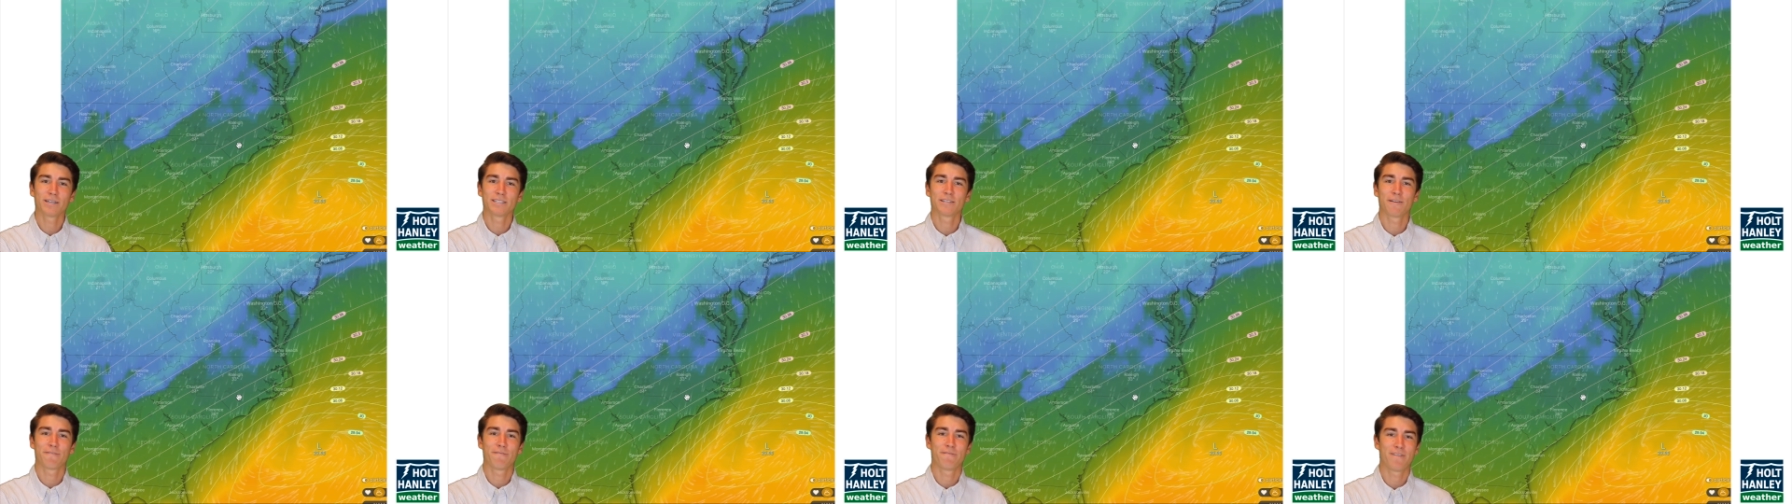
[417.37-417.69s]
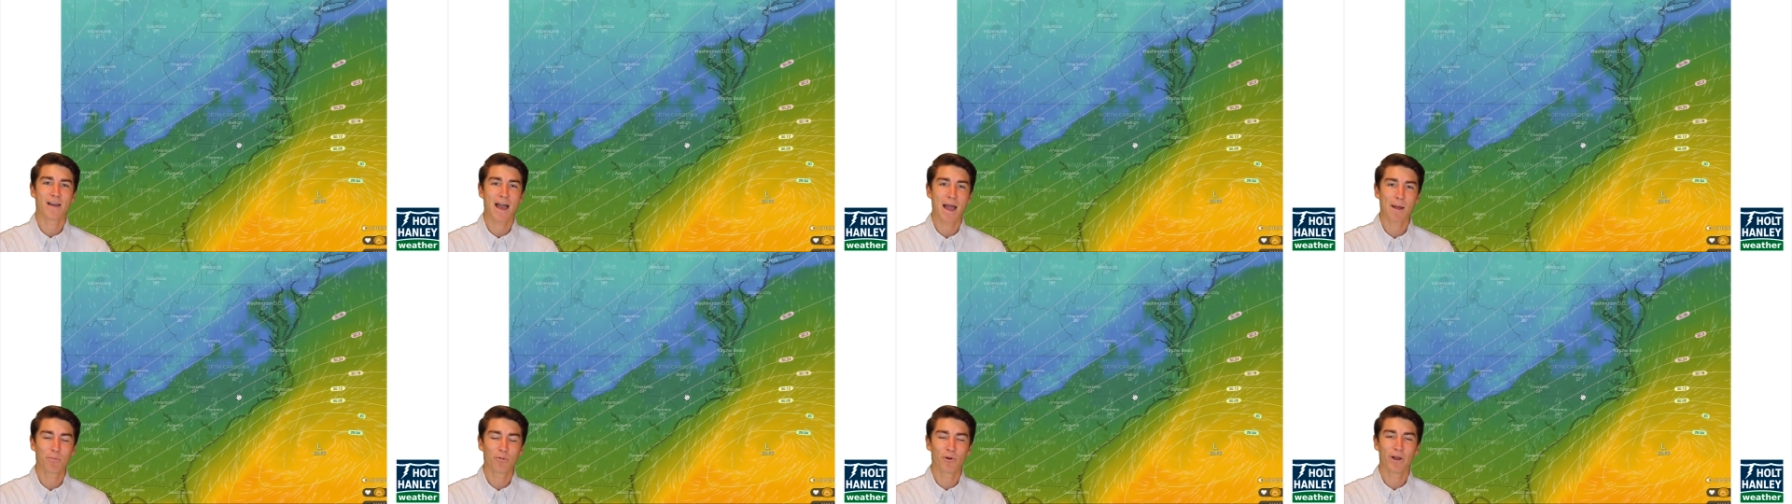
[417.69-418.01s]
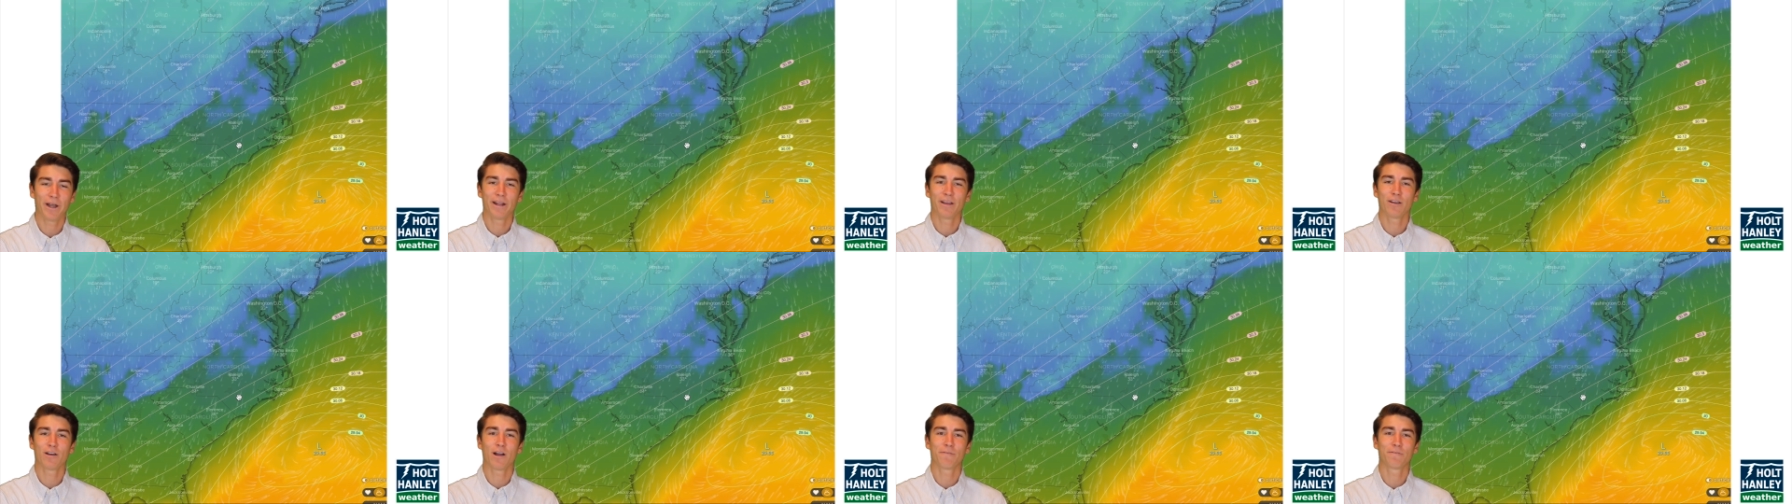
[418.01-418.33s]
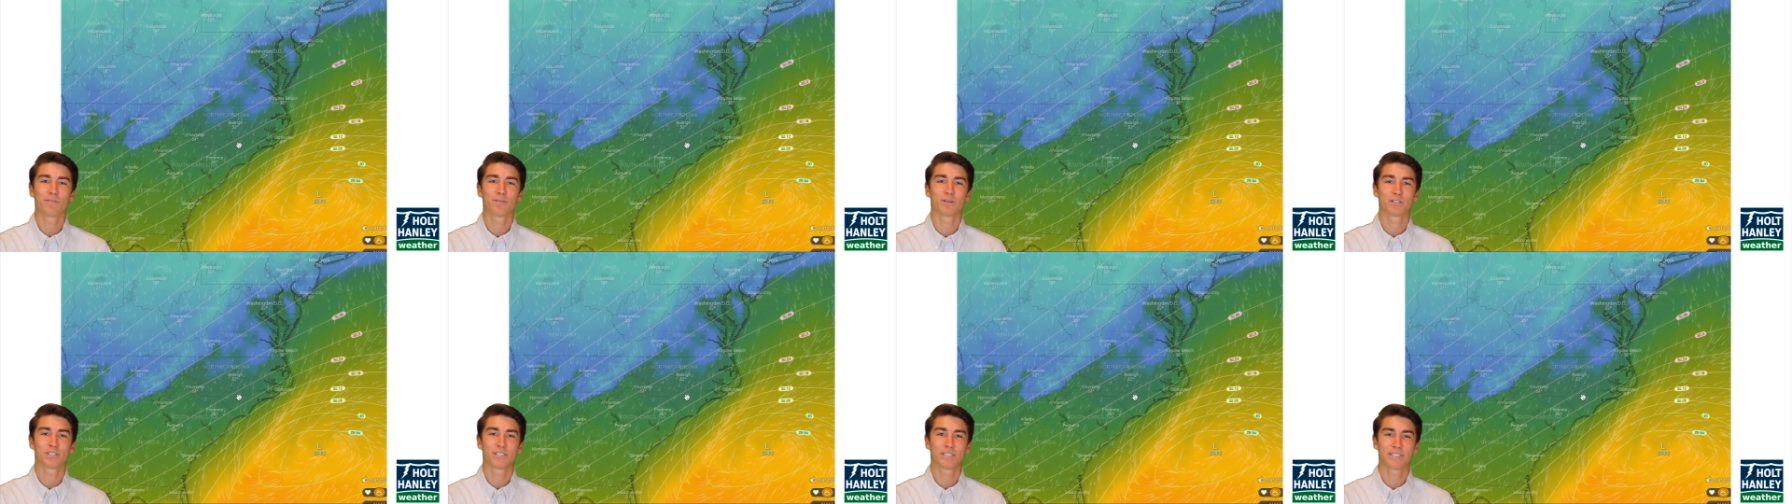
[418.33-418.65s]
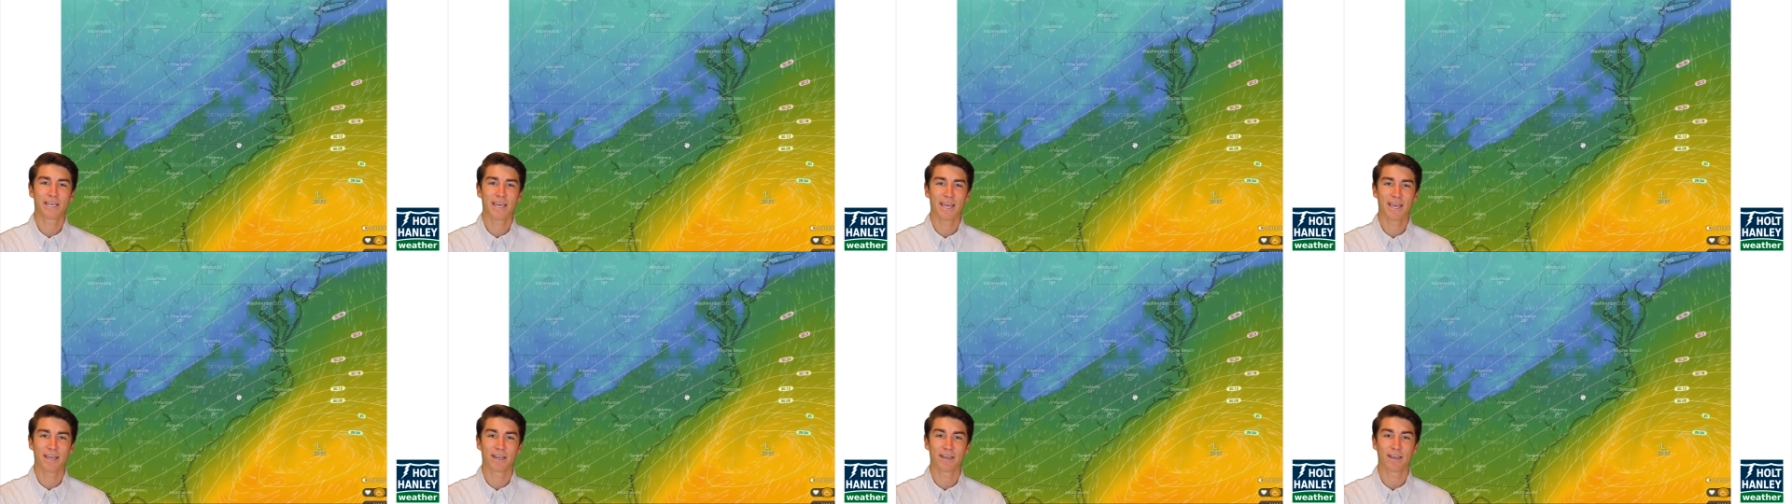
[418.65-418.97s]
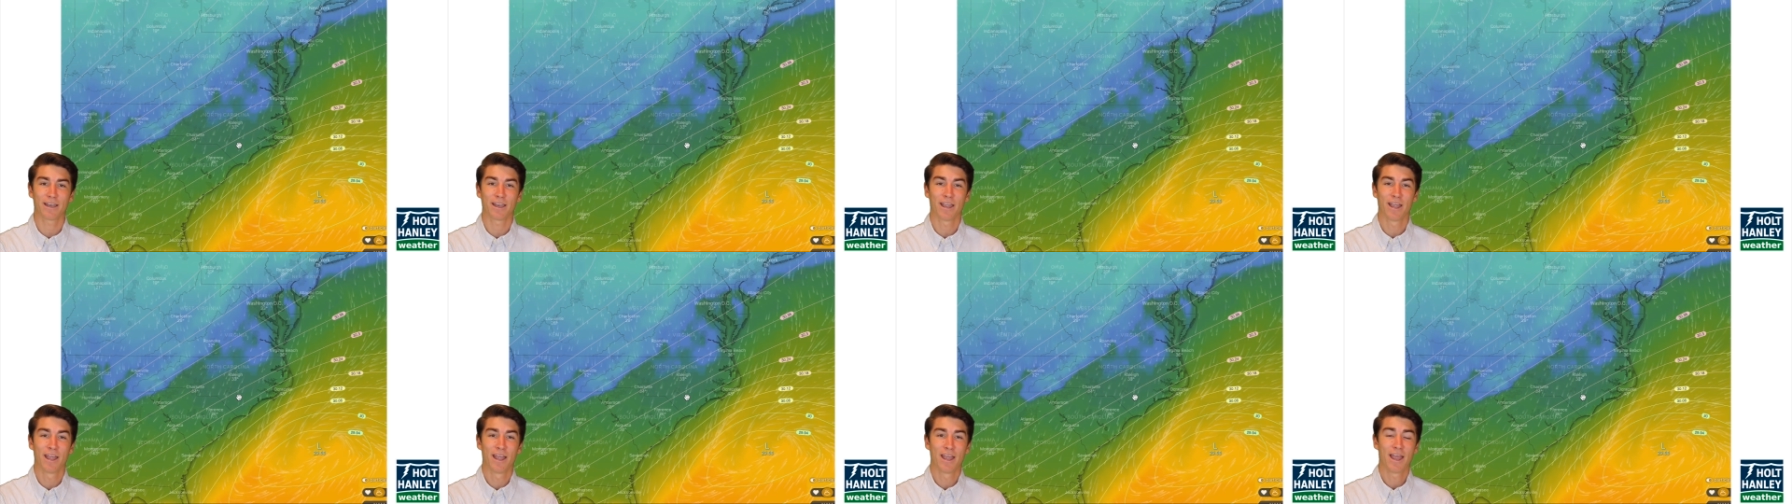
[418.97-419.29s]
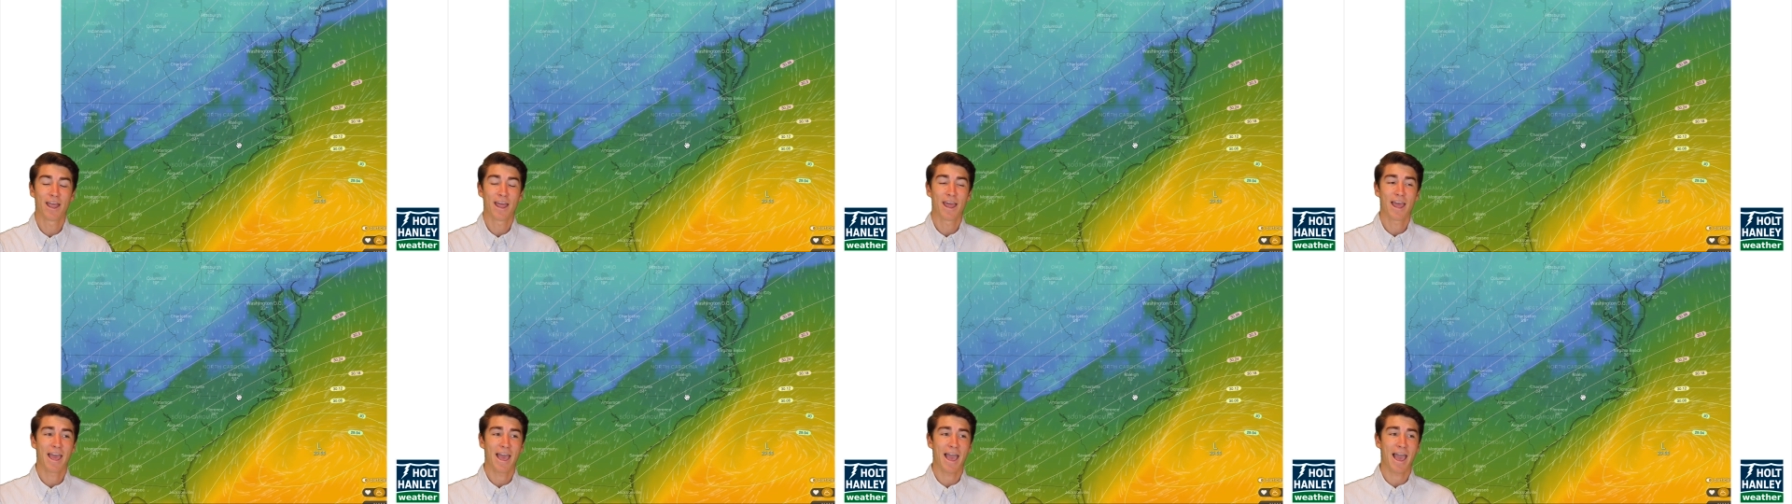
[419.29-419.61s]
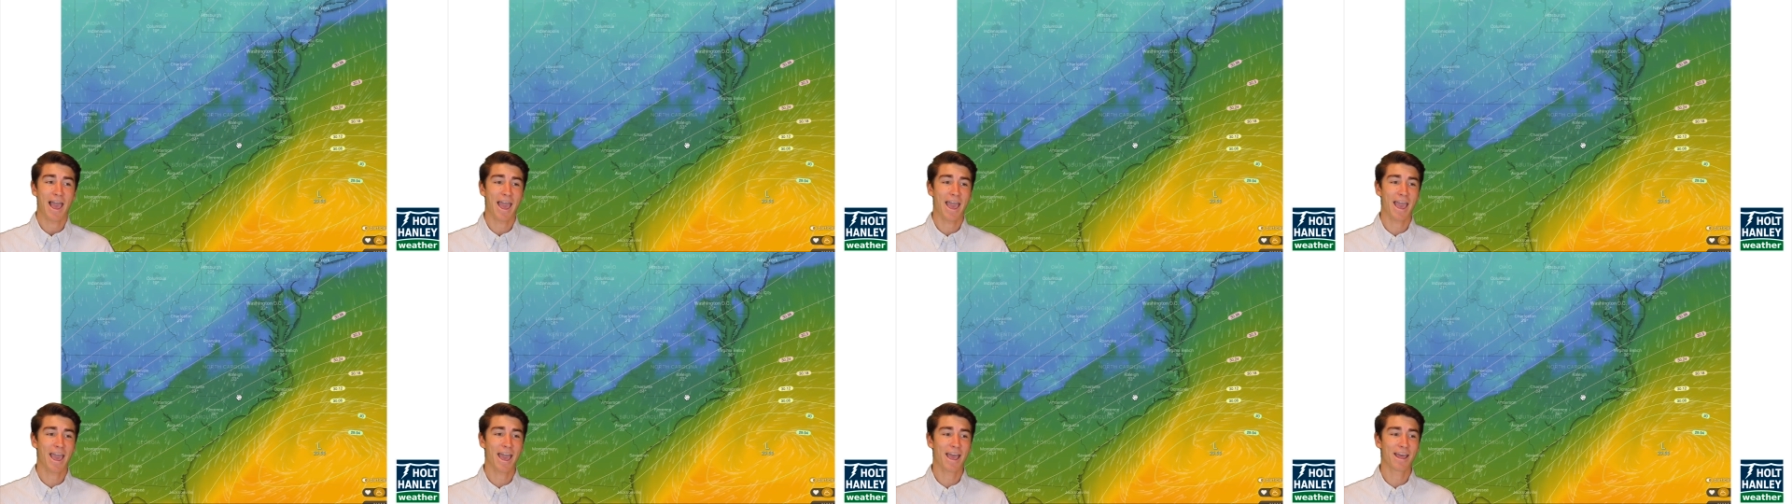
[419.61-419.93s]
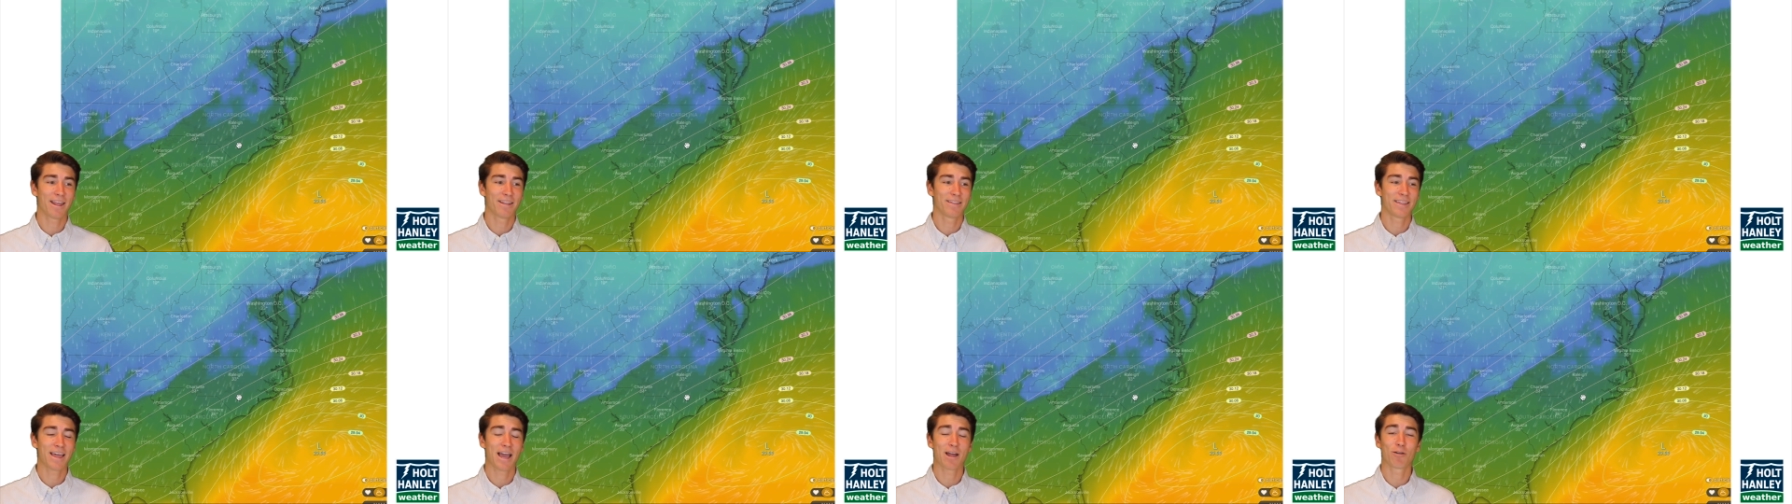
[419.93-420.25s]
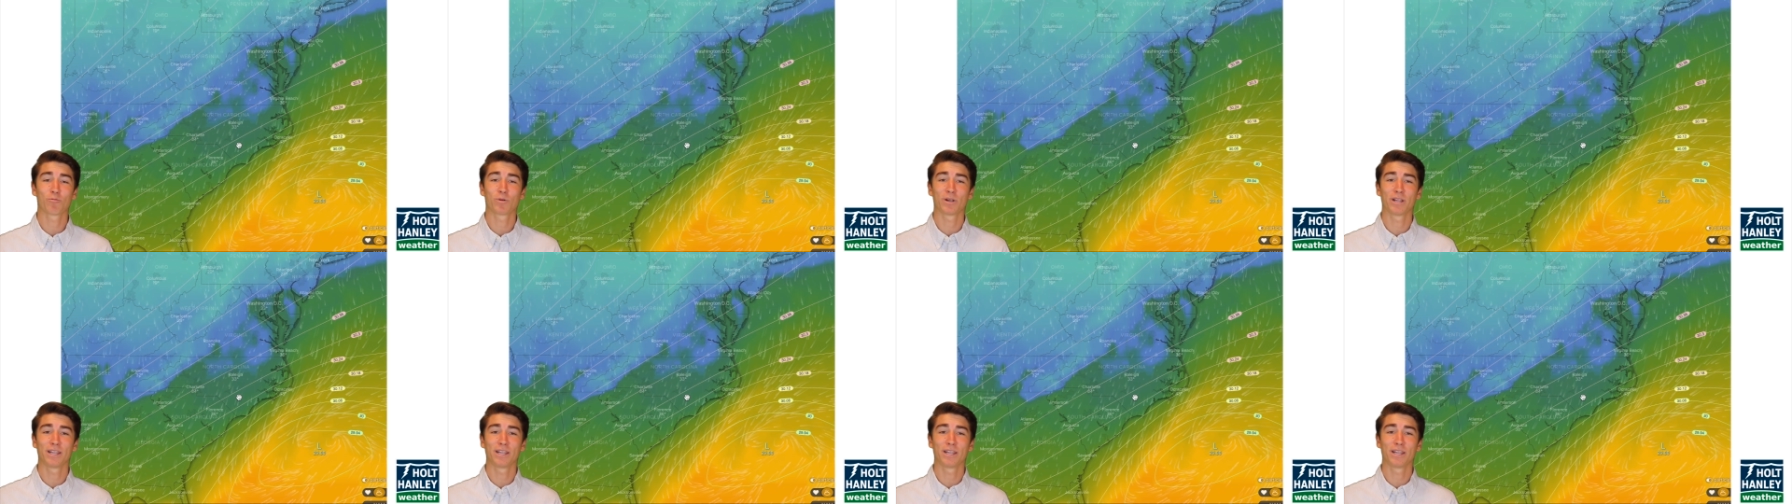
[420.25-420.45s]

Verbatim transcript: is evaporating off your skin and that